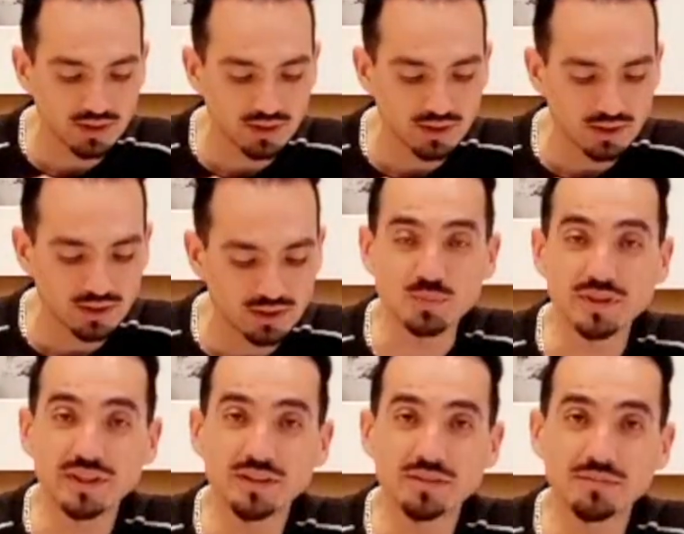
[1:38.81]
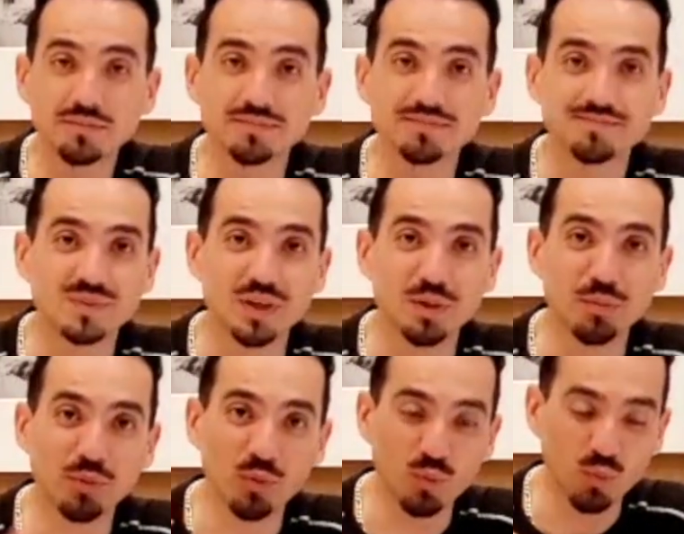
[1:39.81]
let's begin. Number
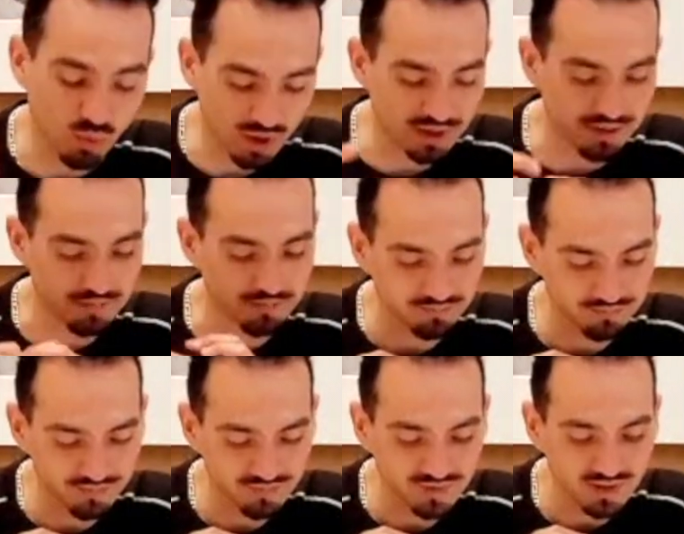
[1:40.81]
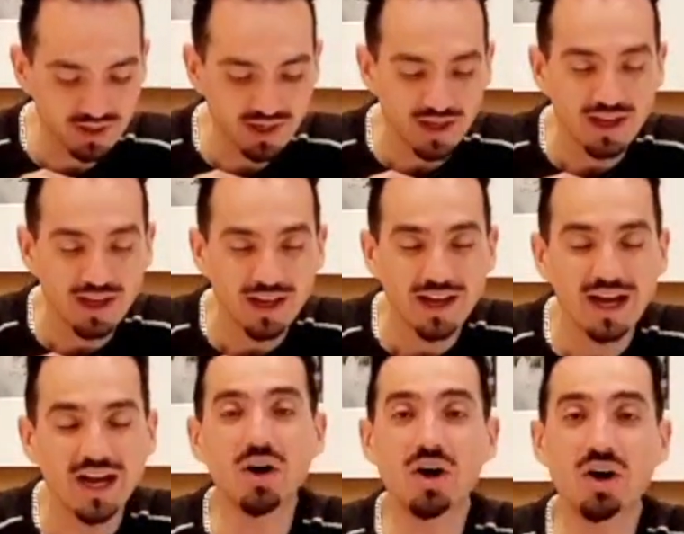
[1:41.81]
1. How
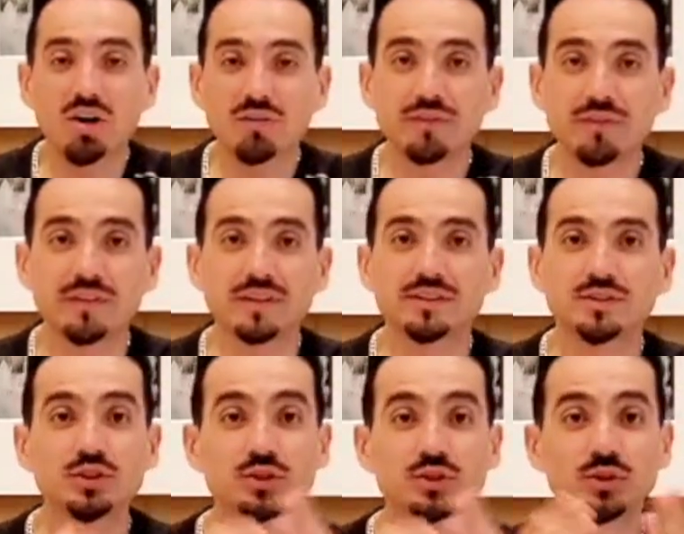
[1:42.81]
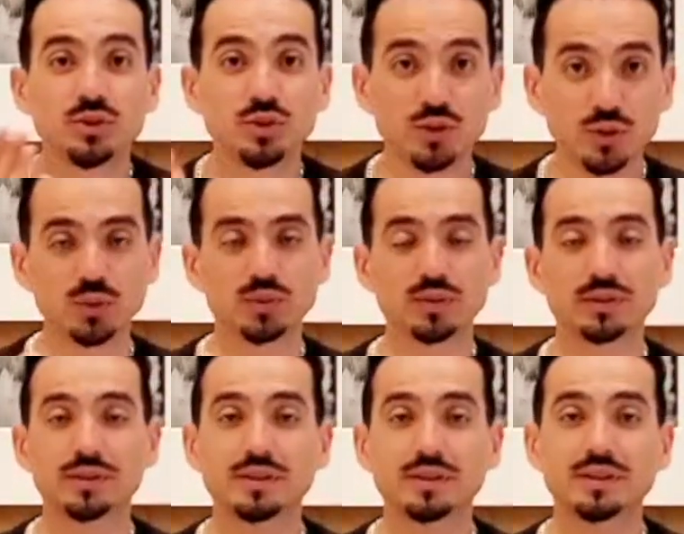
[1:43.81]
often do you
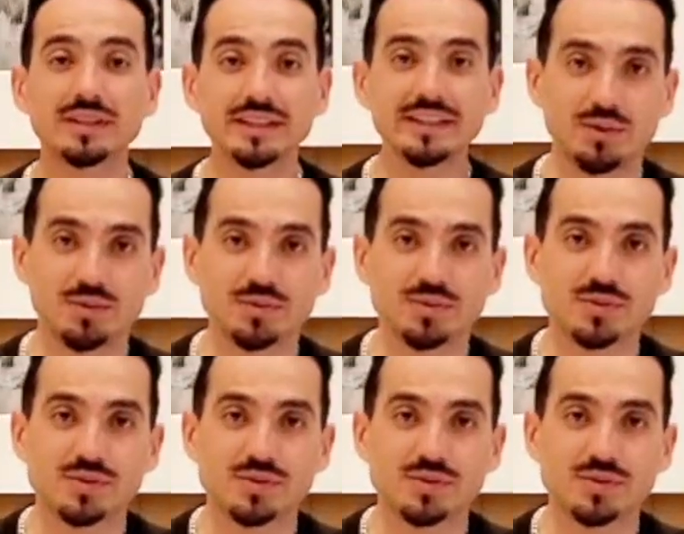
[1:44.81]
clean house?